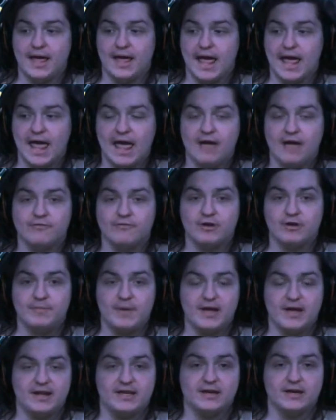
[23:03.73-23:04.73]

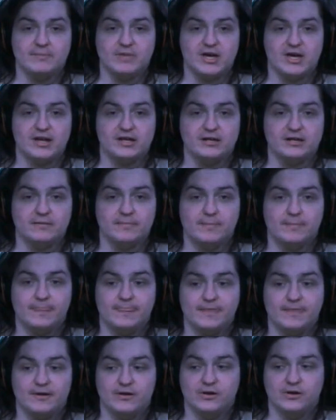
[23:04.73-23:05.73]
penny I'm getting,
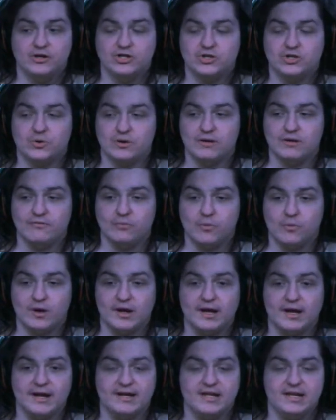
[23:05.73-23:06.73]
short of what
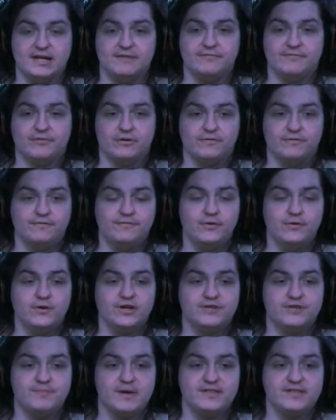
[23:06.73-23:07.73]
I need for food
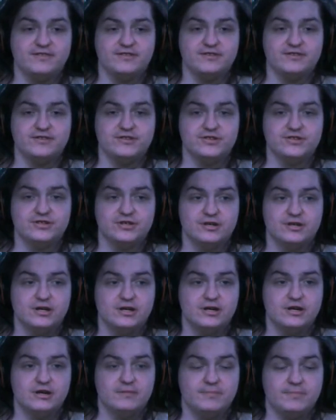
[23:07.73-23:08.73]
expenses,
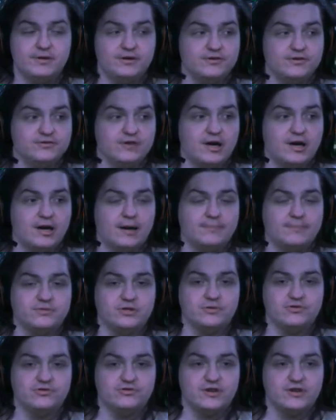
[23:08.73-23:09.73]
because I'm
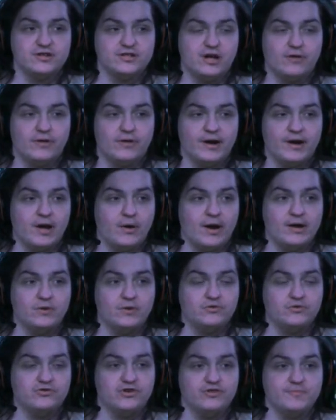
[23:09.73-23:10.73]
so stressed out right now, I don't
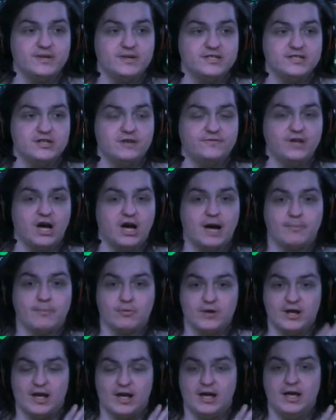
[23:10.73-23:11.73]
trust myself to
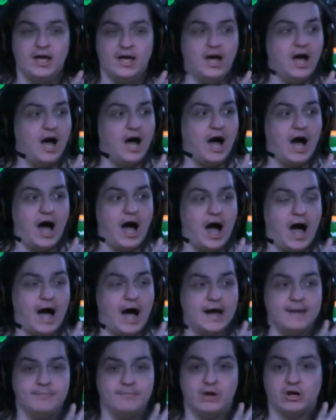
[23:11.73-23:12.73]
operate.
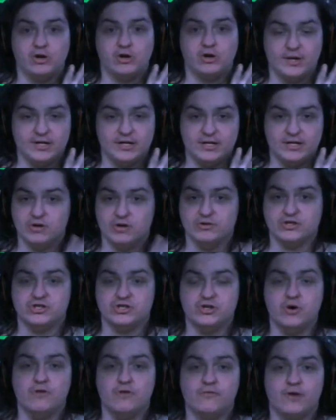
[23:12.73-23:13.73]
I am not going near the
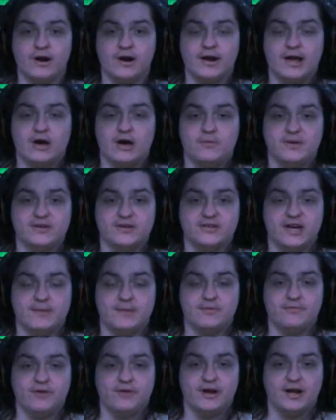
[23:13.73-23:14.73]
stove right now because I'm
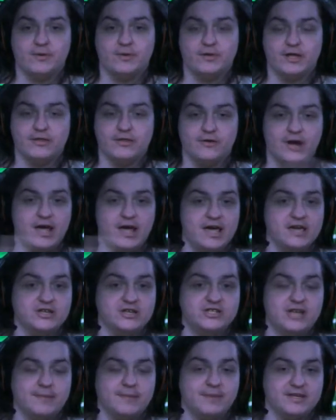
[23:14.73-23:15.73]
afraid I will either A,
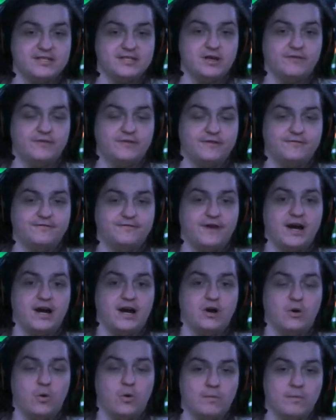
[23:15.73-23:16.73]
set myself on fire,
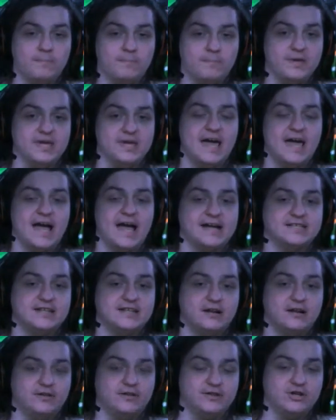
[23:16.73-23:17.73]
or B,
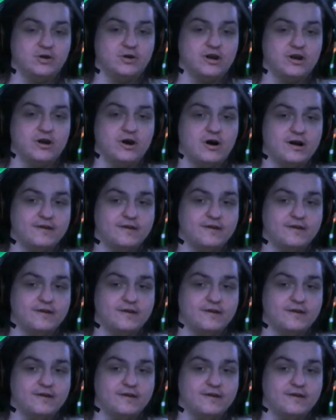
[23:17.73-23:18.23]
accidentally turn it on